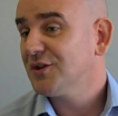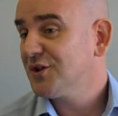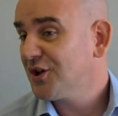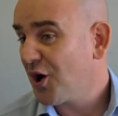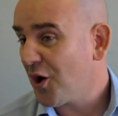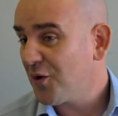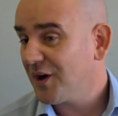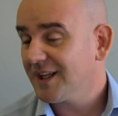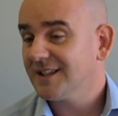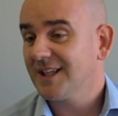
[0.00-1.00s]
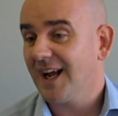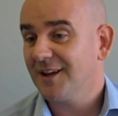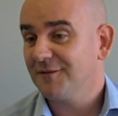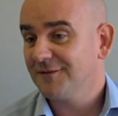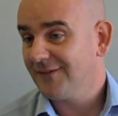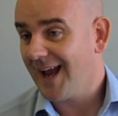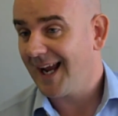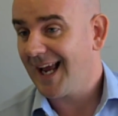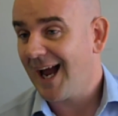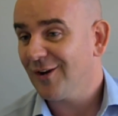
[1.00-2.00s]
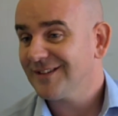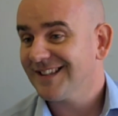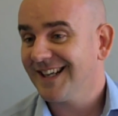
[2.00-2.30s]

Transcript: to go and kind of hang out.